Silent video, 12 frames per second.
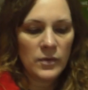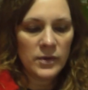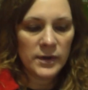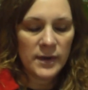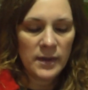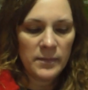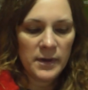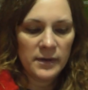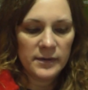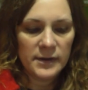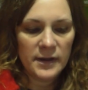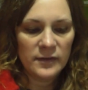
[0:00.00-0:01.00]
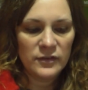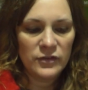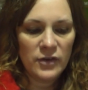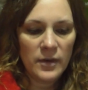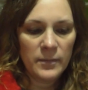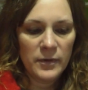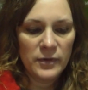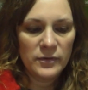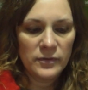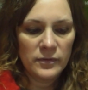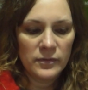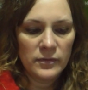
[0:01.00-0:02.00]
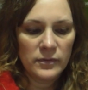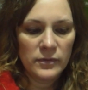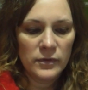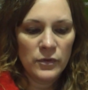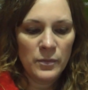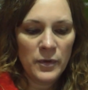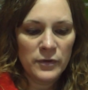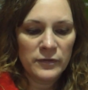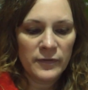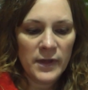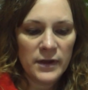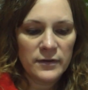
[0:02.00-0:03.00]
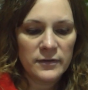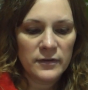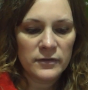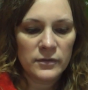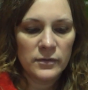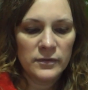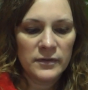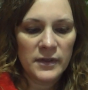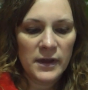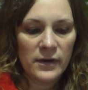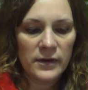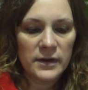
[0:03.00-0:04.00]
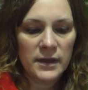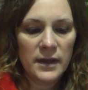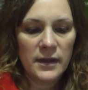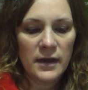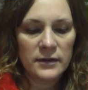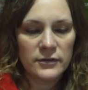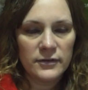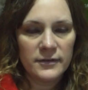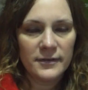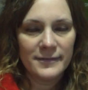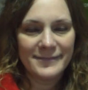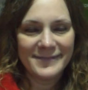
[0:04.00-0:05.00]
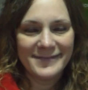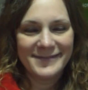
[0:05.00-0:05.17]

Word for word: Awoken Nightmare. Nice job. Couldn't you post flyers at schools in the area to get actors?